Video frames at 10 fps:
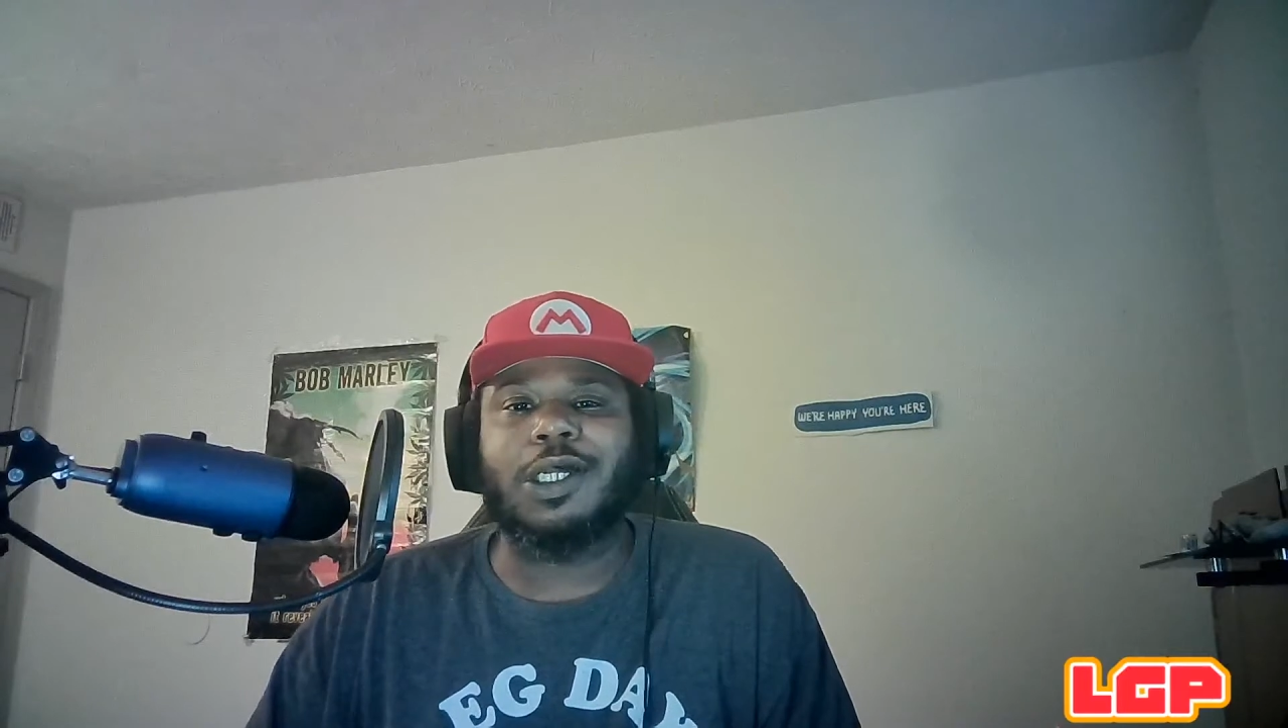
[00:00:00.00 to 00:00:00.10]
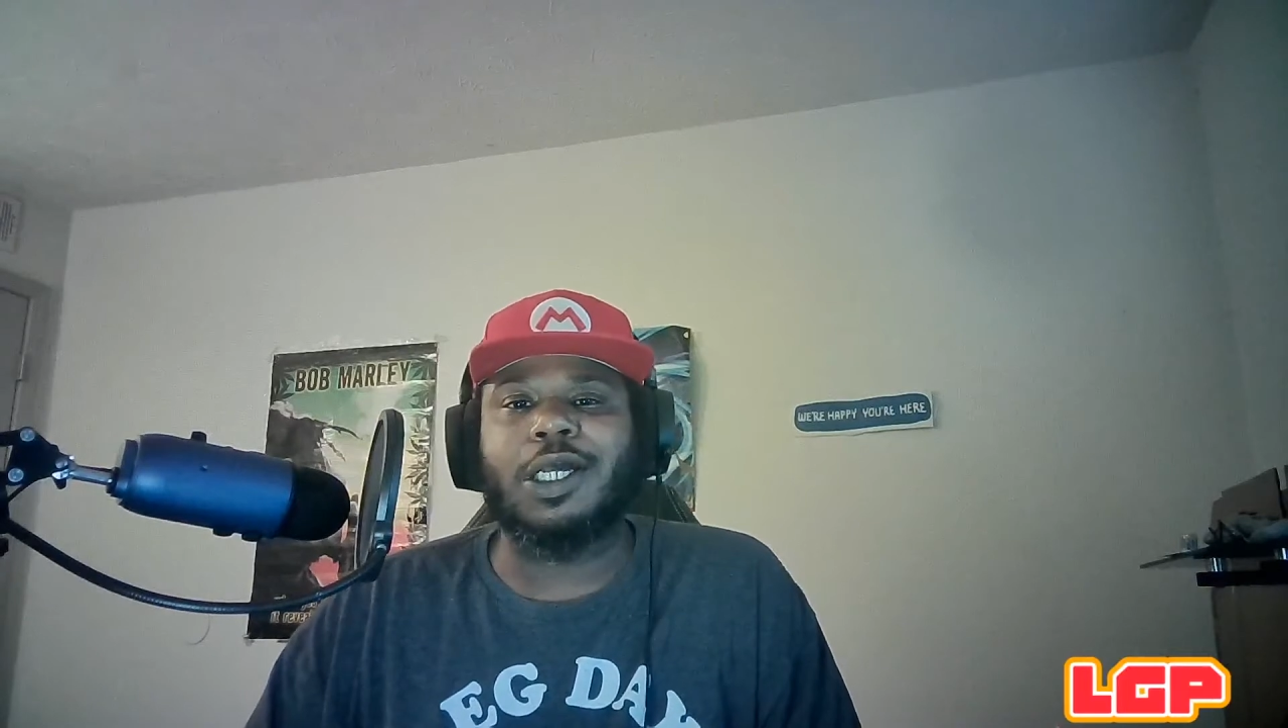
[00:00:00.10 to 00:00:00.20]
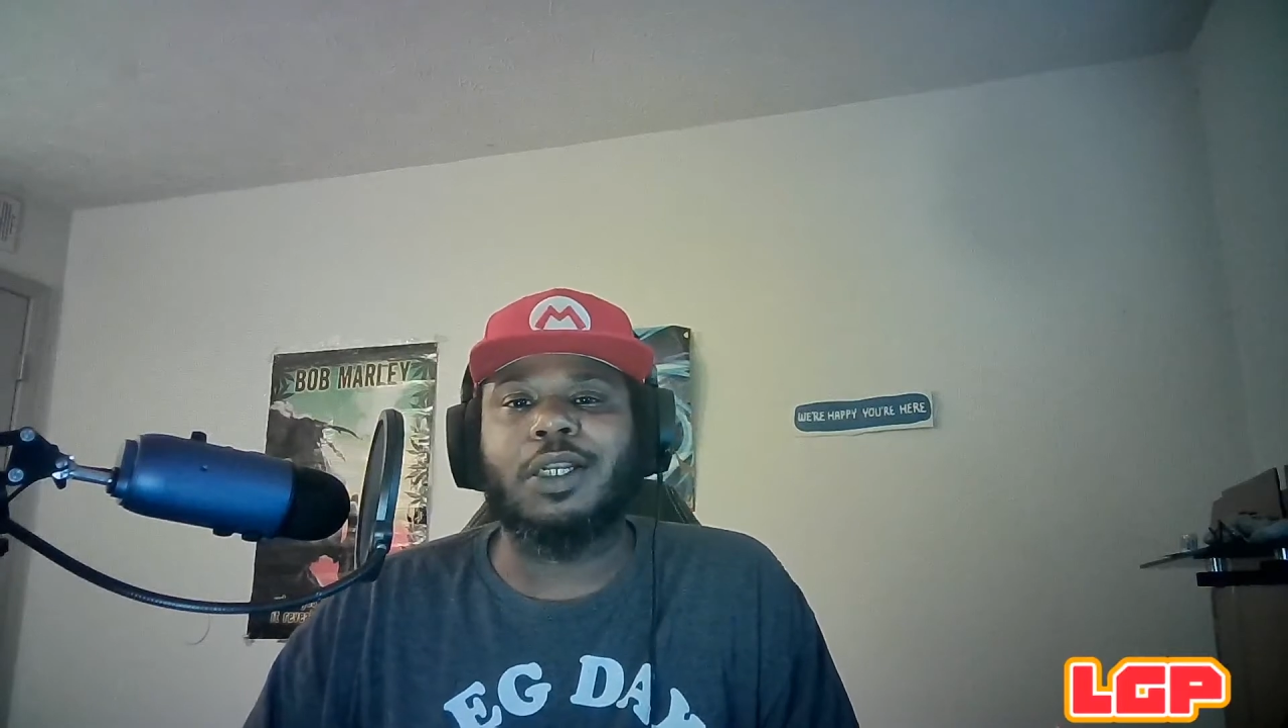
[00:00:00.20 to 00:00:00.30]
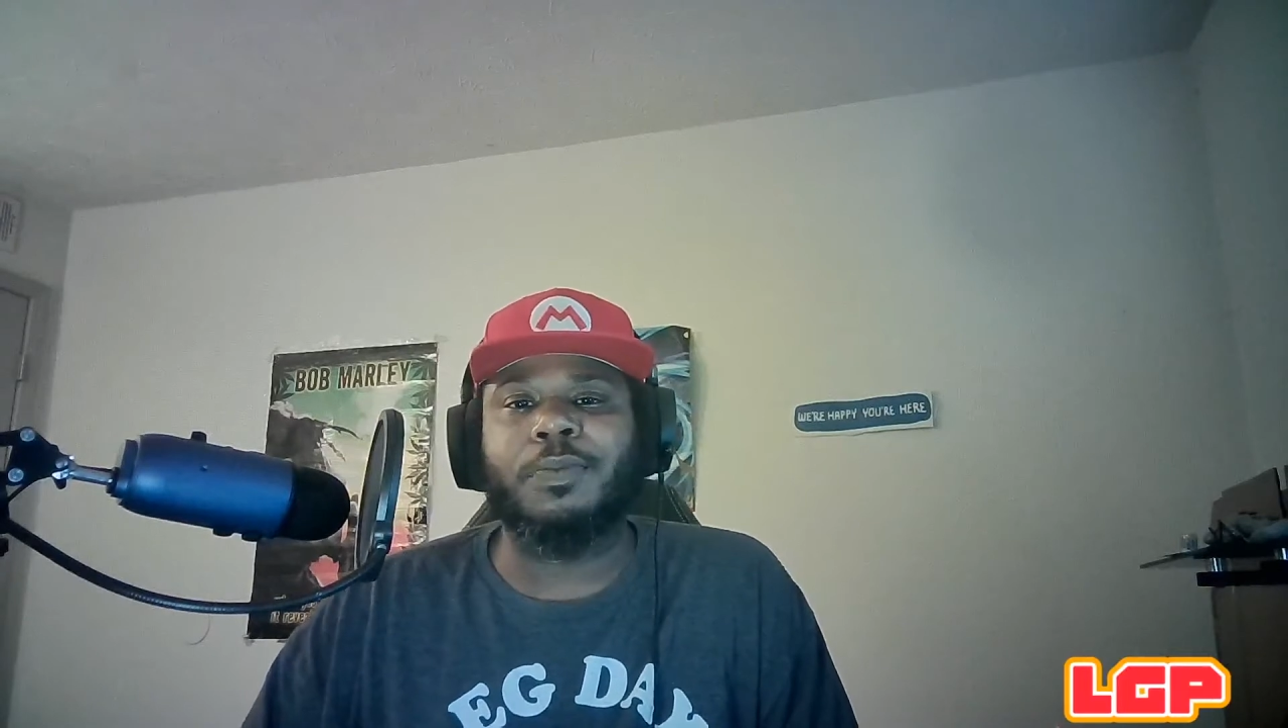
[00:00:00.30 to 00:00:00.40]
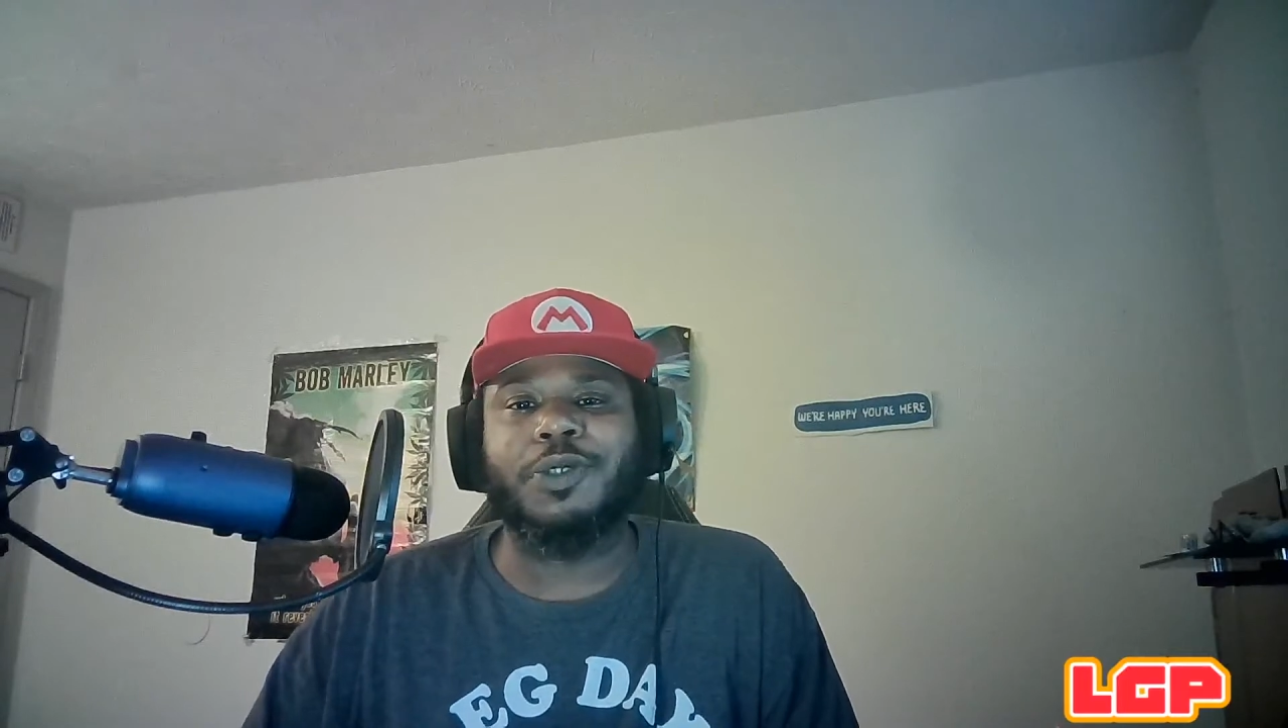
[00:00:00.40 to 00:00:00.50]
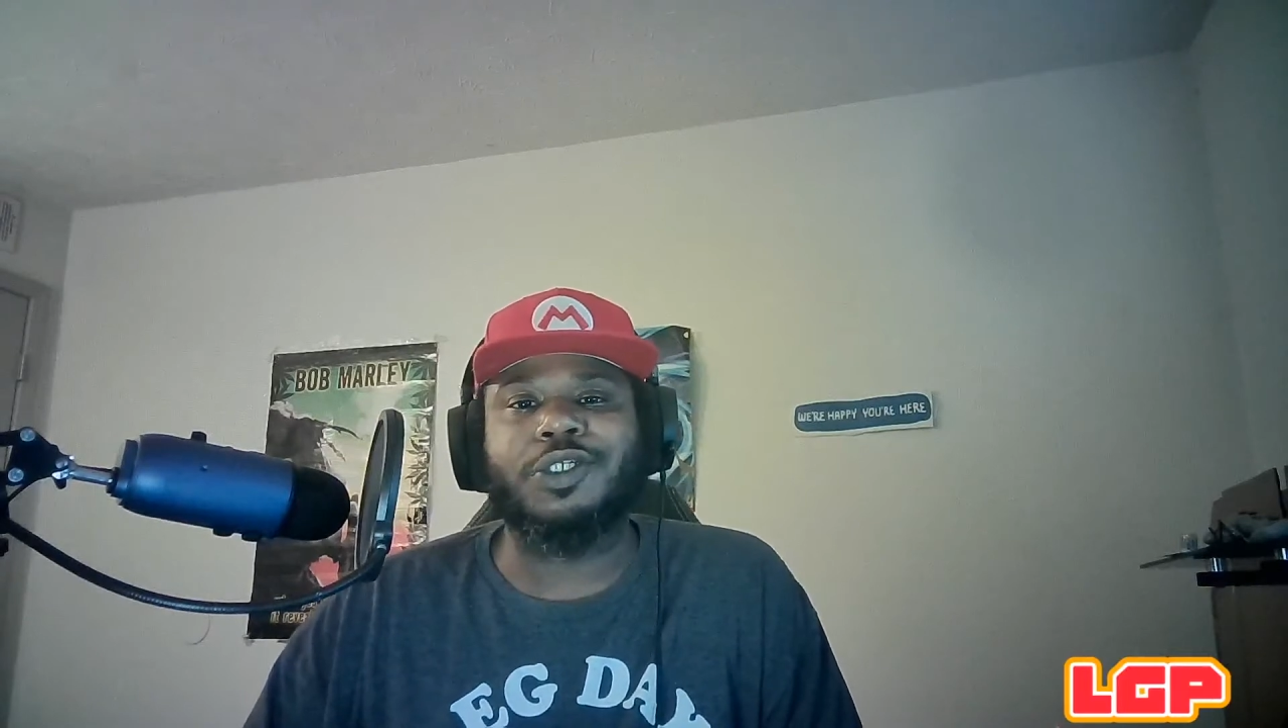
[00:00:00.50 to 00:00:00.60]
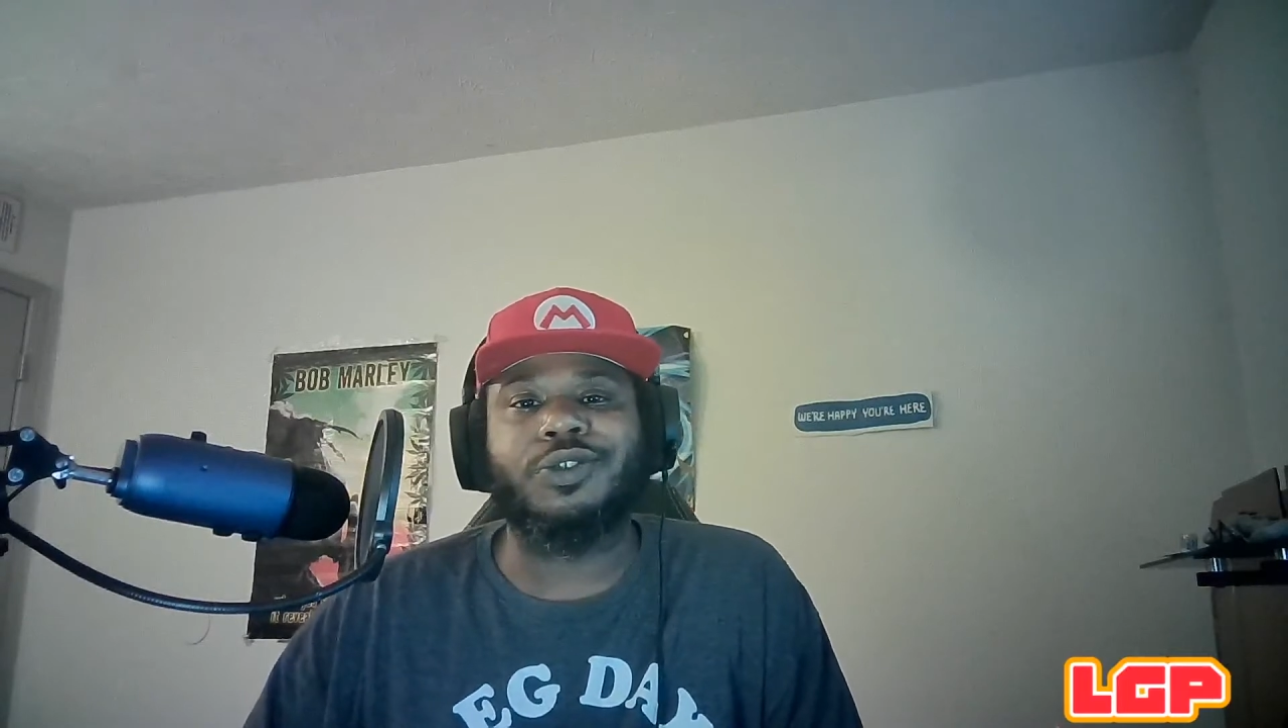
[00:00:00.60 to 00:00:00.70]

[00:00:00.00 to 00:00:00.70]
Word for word: I gotta make